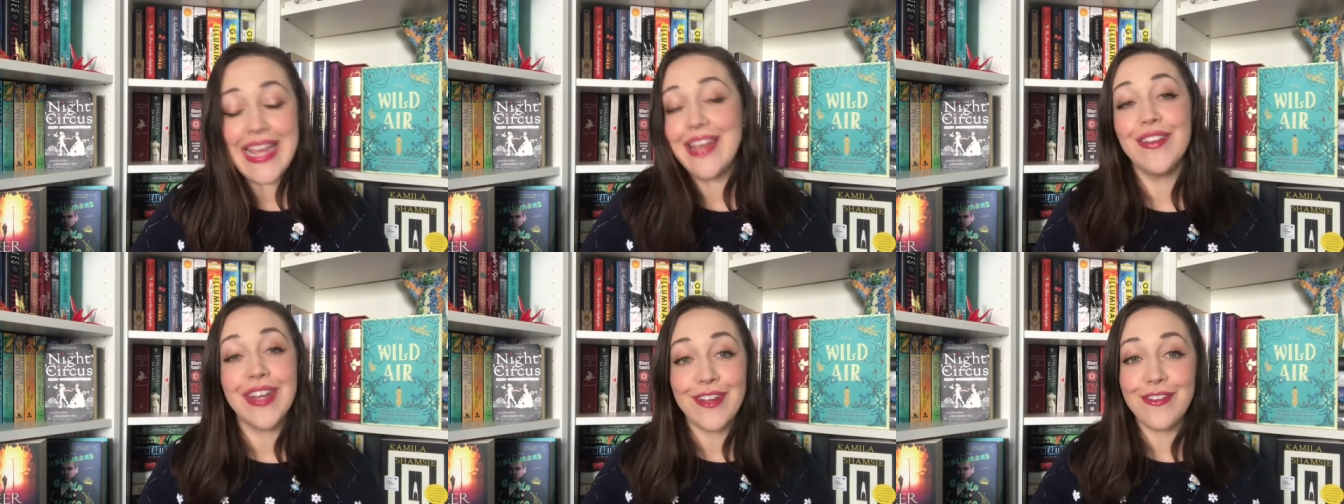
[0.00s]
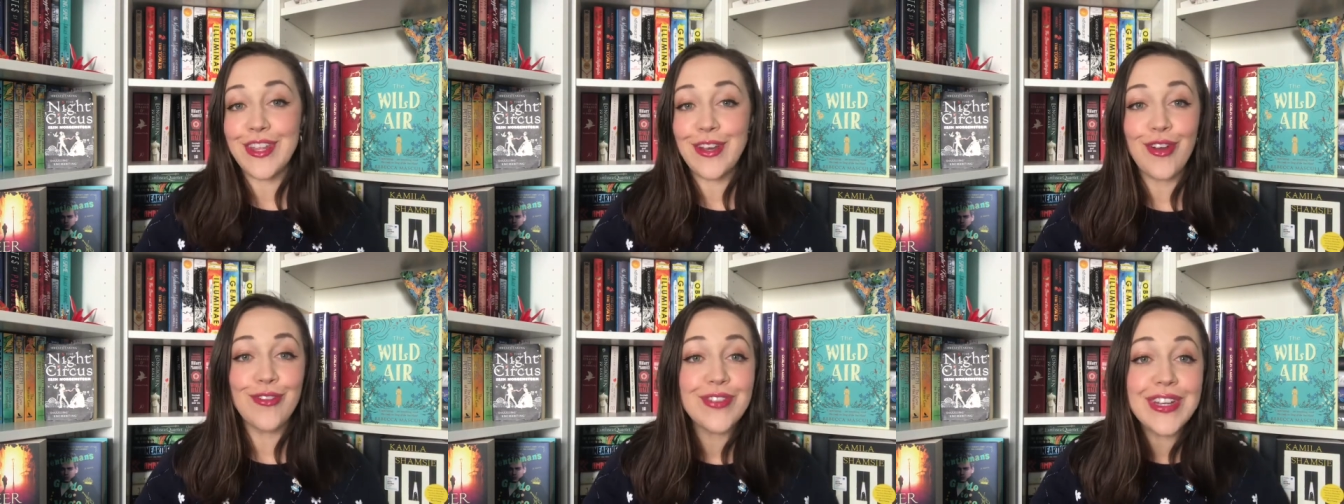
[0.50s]
even if they're
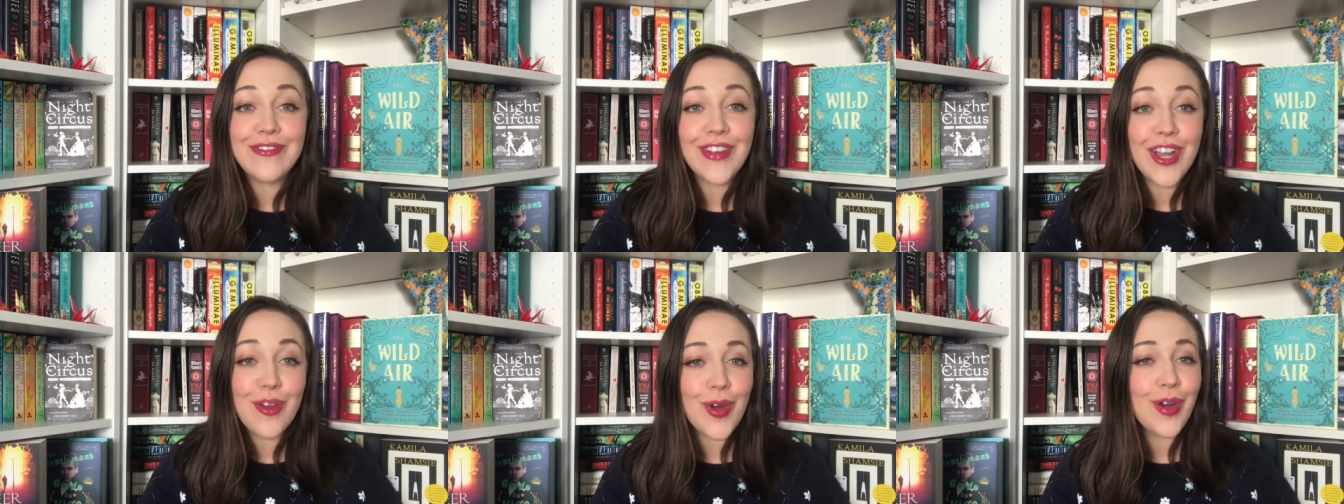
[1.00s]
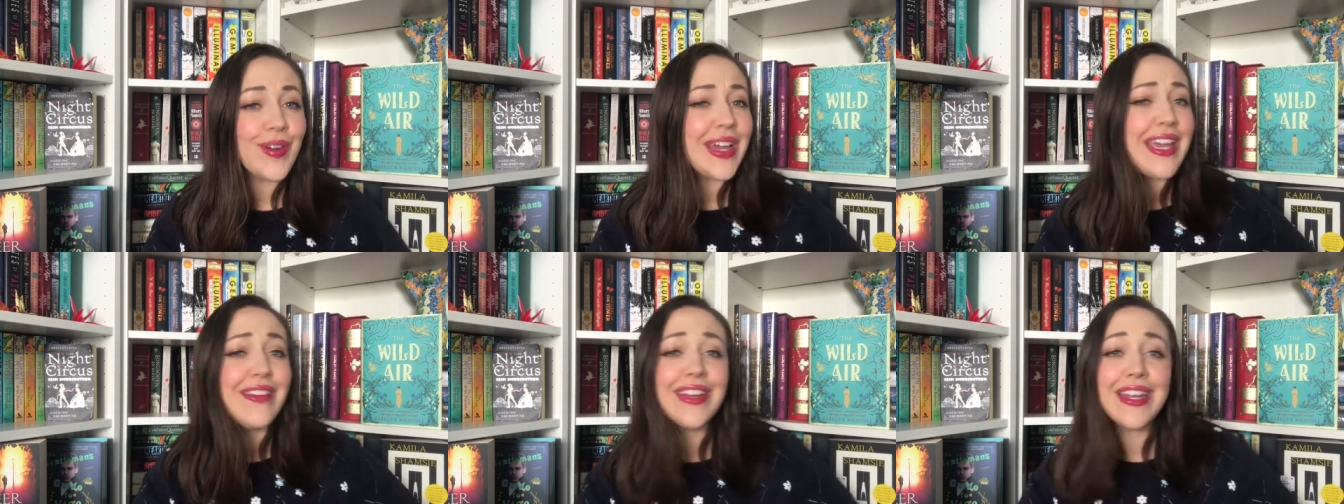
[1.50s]
not written very well,
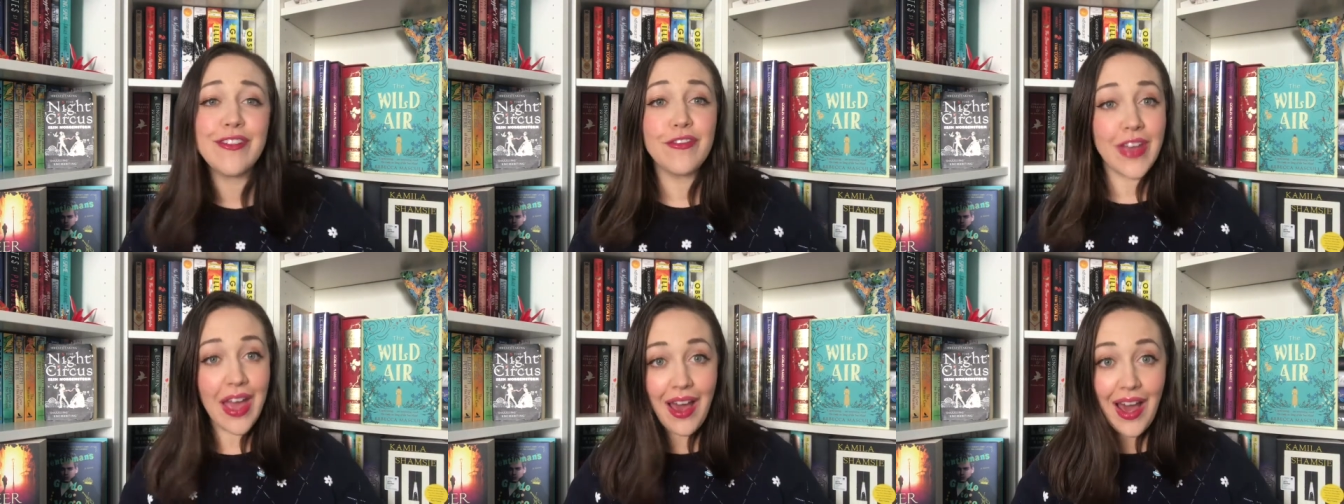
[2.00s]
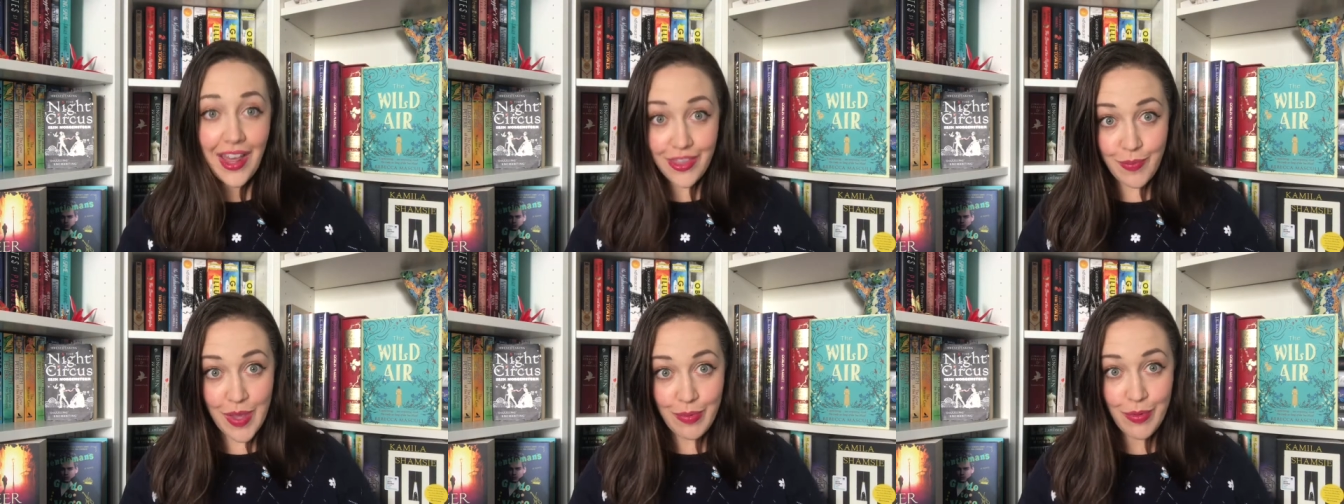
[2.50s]
even if
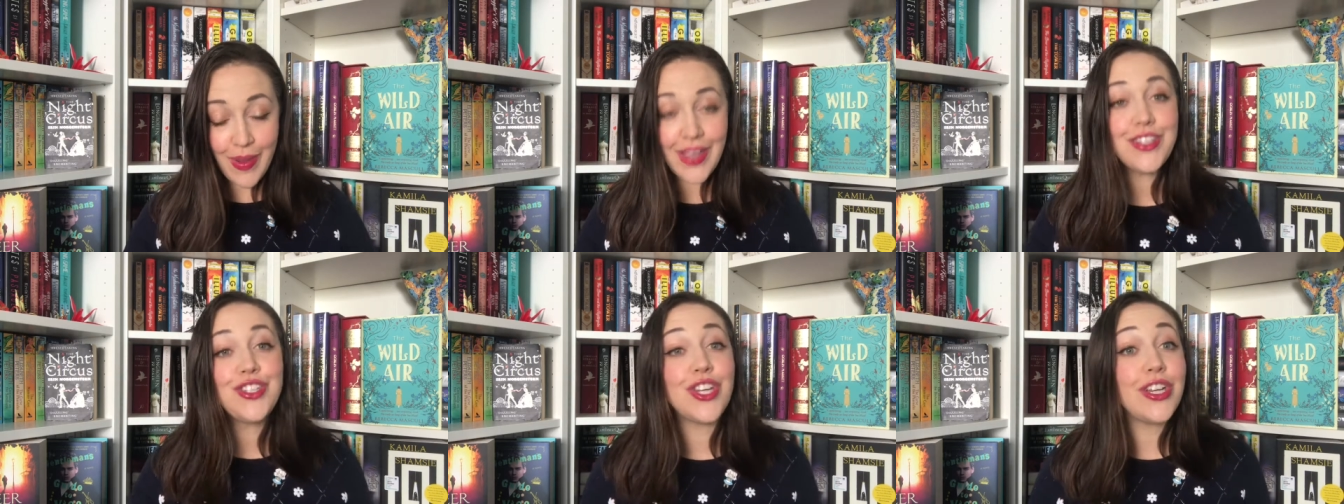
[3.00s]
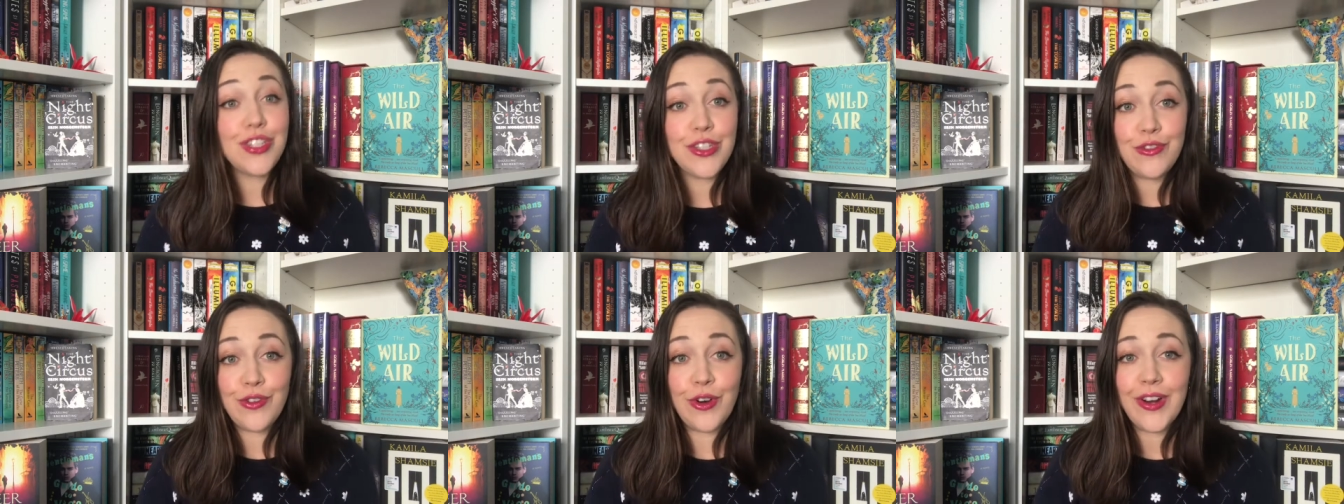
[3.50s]
other people might judge
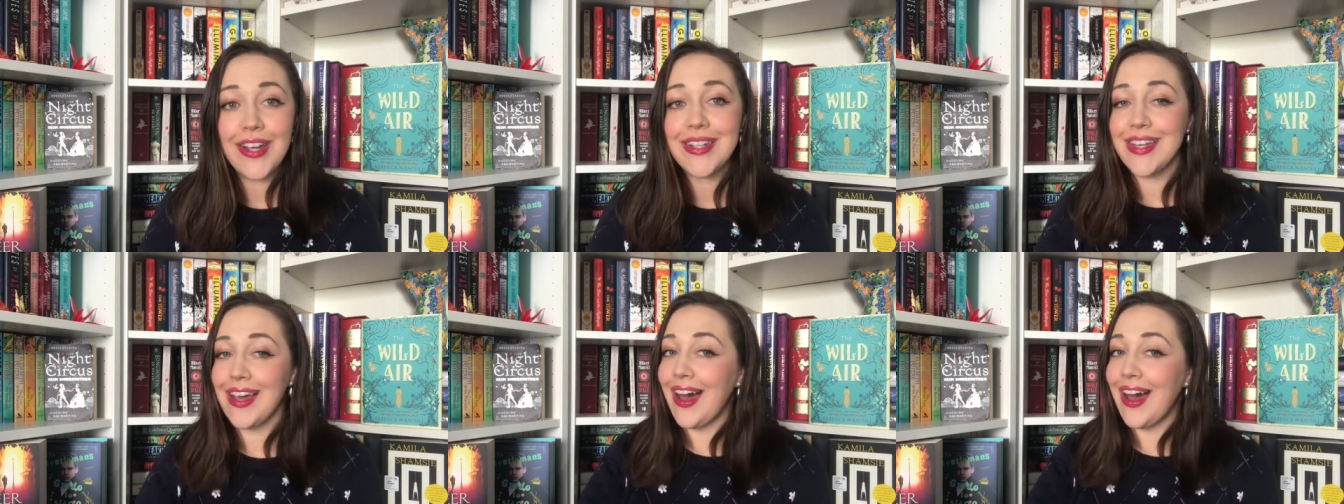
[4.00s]
you for it.